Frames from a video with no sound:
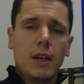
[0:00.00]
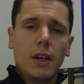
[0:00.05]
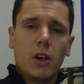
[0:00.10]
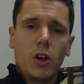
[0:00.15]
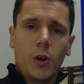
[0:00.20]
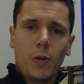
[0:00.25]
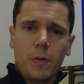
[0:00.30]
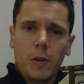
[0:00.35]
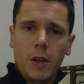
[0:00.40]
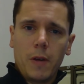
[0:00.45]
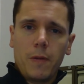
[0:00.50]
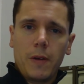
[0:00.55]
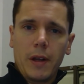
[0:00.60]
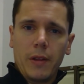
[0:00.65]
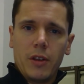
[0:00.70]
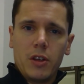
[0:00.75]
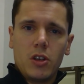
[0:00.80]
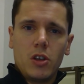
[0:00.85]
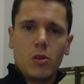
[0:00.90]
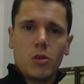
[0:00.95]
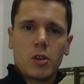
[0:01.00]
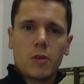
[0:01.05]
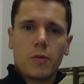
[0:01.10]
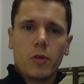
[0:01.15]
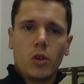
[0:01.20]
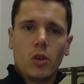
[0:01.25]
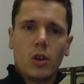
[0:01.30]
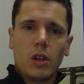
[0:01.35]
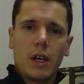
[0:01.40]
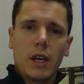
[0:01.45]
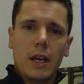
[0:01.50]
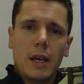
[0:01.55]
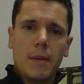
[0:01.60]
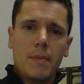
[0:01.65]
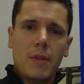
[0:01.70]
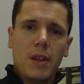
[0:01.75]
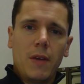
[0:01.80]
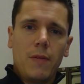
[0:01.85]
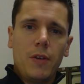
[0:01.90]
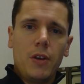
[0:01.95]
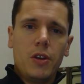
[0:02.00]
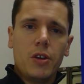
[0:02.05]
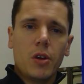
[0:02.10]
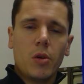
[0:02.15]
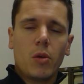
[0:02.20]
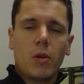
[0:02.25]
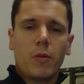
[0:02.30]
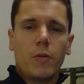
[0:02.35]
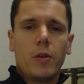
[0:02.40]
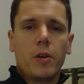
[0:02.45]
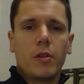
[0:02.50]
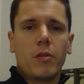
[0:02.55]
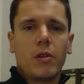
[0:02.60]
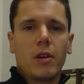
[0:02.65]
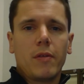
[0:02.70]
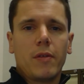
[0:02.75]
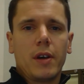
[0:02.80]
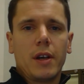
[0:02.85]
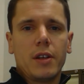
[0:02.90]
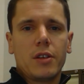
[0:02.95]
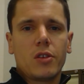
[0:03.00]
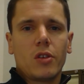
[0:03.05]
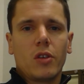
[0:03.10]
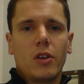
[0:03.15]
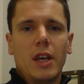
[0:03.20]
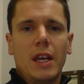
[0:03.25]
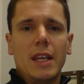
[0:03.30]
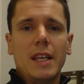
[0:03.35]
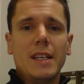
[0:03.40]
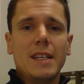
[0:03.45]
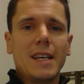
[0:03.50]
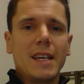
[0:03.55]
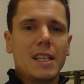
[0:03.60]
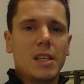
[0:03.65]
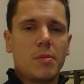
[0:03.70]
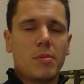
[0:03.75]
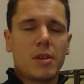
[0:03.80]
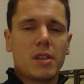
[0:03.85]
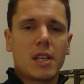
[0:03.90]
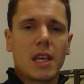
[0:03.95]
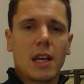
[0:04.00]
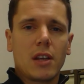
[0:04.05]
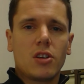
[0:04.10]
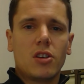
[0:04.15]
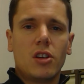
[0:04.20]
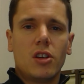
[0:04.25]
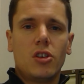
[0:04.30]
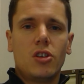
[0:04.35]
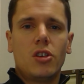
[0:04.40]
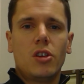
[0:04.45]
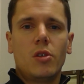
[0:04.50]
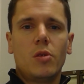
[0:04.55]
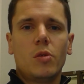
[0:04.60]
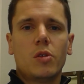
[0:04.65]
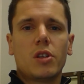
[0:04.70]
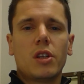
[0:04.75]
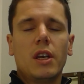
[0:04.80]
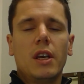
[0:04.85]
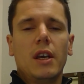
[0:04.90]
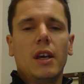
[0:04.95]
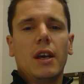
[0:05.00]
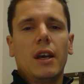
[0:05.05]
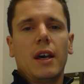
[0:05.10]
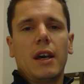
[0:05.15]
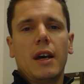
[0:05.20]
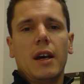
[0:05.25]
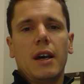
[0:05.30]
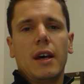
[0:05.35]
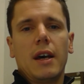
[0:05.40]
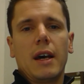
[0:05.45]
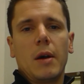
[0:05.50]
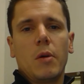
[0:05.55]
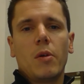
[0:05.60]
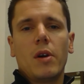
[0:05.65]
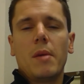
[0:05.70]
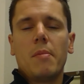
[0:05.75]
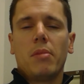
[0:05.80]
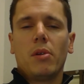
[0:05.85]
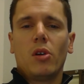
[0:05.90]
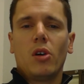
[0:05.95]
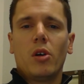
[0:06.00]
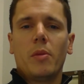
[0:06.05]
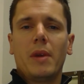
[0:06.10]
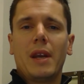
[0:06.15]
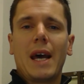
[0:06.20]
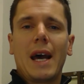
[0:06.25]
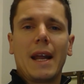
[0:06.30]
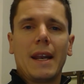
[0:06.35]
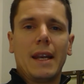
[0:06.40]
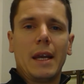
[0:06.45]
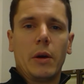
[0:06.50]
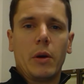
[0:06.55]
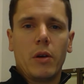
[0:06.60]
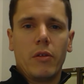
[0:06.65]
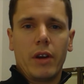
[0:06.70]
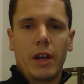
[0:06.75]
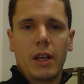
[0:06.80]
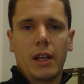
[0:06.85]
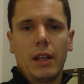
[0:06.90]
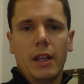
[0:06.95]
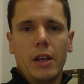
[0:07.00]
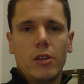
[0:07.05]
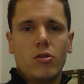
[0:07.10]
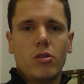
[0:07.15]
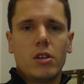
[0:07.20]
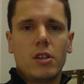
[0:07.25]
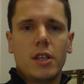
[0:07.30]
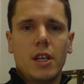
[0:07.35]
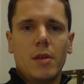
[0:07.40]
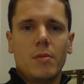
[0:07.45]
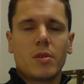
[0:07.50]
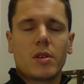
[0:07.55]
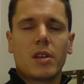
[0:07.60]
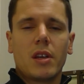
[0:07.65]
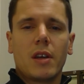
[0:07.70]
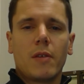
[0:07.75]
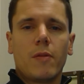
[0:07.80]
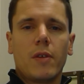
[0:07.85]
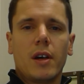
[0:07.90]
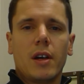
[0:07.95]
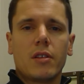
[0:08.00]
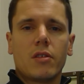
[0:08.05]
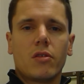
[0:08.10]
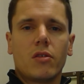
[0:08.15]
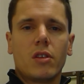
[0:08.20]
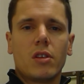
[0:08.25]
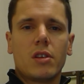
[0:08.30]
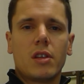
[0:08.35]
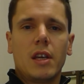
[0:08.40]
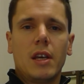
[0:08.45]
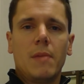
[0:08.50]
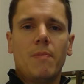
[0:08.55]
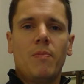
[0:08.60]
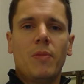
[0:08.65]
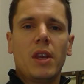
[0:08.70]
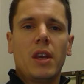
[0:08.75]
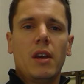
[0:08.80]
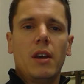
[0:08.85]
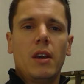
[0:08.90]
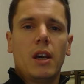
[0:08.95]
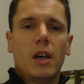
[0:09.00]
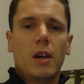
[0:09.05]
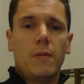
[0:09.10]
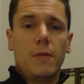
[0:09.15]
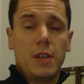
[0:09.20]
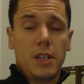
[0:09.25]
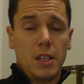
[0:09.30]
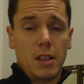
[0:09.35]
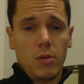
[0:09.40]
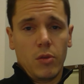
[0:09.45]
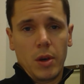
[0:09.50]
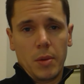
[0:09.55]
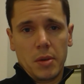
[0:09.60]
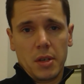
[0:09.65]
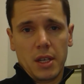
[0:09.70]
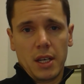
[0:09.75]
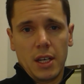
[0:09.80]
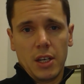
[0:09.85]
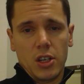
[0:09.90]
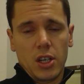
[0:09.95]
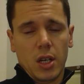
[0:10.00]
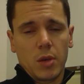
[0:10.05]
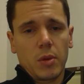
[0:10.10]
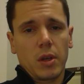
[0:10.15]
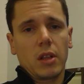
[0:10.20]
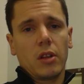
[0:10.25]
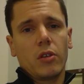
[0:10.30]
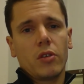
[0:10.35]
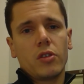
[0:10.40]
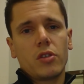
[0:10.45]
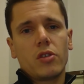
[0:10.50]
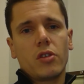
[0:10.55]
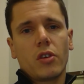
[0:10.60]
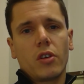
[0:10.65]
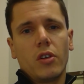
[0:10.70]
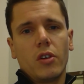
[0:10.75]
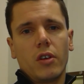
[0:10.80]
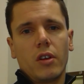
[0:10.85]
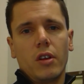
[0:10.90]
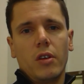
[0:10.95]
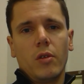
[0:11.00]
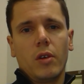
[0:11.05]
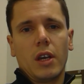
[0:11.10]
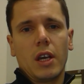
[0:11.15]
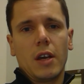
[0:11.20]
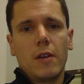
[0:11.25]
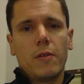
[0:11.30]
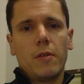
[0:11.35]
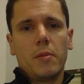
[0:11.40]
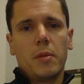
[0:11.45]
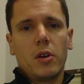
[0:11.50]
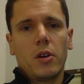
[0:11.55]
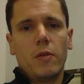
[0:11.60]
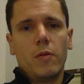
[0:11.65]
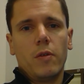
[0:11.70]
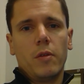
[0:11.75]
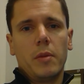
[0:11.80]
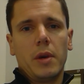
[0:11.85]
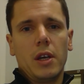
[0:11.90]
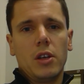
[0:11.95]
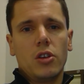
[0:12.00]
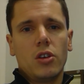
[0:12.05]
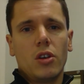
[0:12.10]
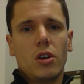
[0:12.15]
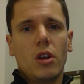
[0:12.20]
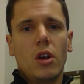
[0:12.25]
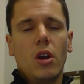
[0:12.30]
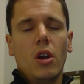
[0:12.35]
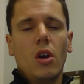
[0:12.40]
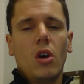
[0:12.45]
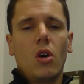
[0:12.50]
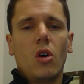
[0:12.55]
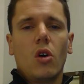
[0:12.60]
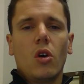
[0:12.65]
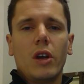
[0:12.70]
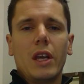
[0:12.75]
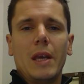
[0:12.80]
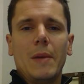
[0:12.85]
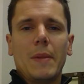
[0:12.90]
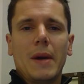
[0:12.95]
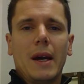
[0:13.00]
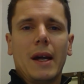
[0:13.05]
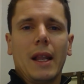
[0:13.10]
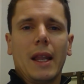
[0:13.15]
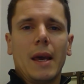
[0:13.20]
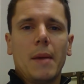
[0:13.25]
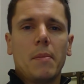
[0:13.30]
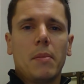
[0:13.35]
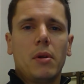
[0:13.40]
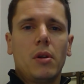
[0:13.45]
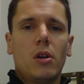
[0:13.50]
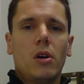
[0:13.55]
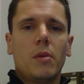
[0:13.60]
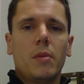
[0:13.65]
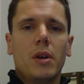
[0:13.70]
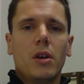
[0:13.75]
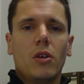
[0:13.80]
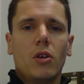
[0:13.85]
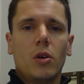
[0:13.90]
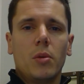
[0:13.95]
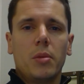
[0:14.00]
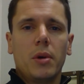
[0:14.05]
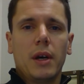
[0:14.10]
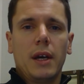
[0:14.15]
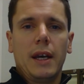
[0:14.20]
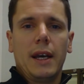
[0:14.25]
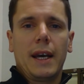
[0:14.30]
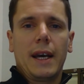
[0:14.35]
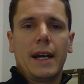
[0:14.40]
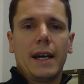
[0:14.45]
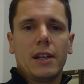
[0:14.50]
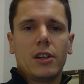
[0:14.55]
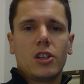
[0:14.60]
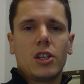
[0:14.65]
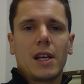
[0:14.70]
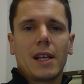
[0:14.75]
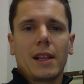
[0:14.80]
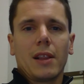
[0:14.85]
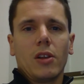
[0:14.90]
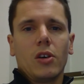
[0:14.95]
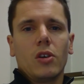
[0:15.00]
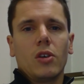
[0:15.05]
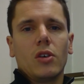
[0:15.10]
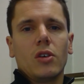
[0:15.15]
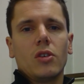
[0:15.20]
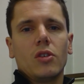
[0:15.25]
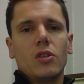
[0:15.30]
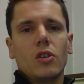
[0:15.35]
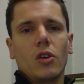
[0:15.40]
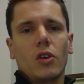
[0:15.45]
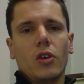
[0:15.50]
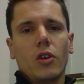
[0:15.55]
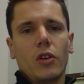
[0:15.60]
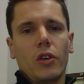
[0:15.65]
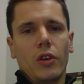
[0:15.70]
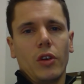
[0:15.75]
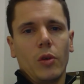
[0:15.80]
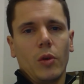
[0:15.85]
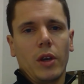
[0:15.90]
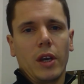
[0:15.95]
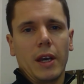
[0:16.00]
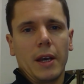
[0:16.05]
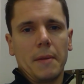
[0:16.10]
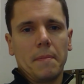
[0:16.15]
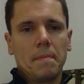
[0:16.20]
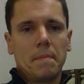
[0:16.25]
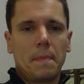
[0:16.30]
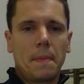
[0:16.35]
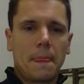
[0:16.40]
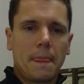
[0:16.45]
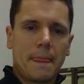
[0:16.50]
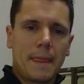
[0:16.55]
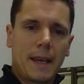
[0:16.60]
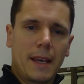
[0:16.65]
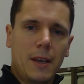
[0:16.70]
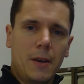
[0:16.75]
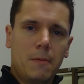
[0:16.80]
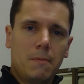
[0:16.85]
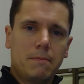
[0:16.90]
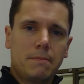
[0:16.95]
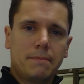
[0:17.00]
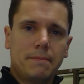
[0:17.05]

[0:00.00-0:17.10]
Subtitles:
Hopefully you found this useful. If you do want further advice on any data protection issues, our employment and our regulatory teams can advise on the same. Visit the website chadwicklawrence.co.uk for more information, or email employmenthub@chadlaw.co.uk. Thank you.